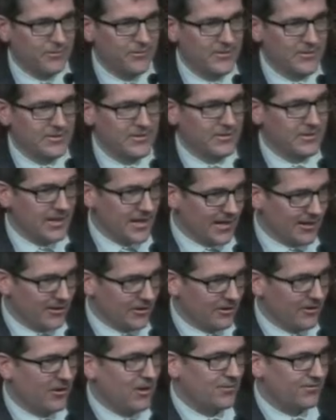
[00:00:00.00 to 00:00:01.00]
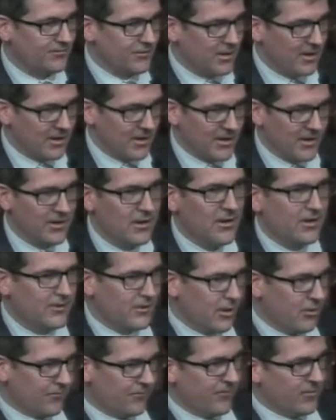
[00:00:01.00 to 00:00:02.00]
this later offline.
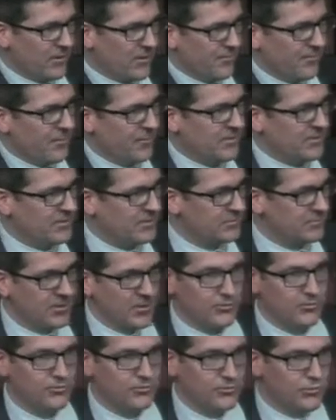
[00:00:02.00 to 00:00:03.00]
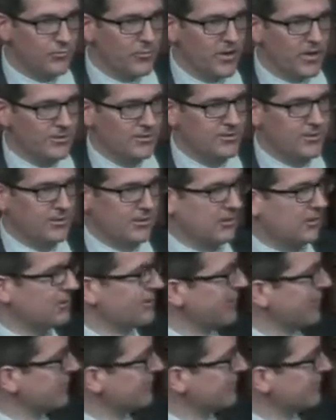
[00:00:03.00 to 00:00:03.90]
Don't fill up your business plan with too much technology.